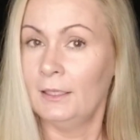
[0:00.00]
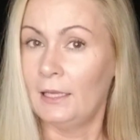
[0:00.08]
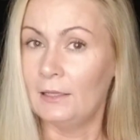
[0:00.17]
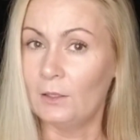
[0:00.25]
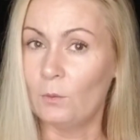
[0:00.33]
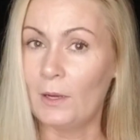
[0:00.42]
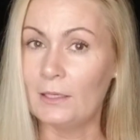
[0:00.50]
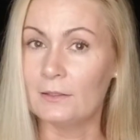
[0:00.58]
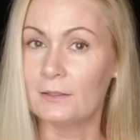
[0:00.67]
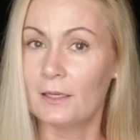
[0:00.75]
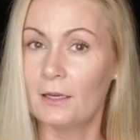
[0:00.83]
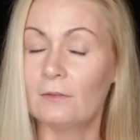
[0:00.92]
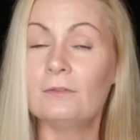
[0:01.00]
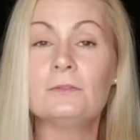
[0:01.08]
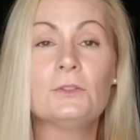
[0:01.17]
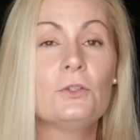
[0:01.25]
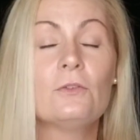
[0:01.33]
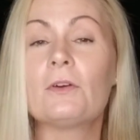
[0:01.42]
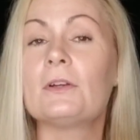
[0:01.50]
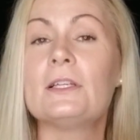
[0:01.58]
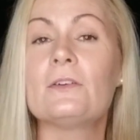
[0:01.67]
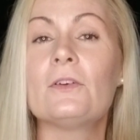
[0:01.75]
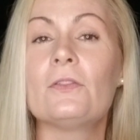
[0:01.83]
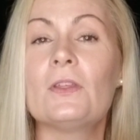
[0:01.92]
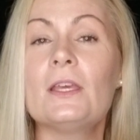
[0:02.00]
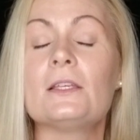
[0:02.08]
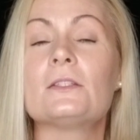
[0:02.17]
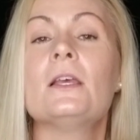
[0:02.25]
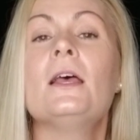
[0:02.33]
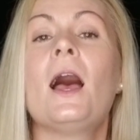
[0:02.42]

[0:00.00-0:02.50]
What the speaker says: and then a weight scale. 2 very different things.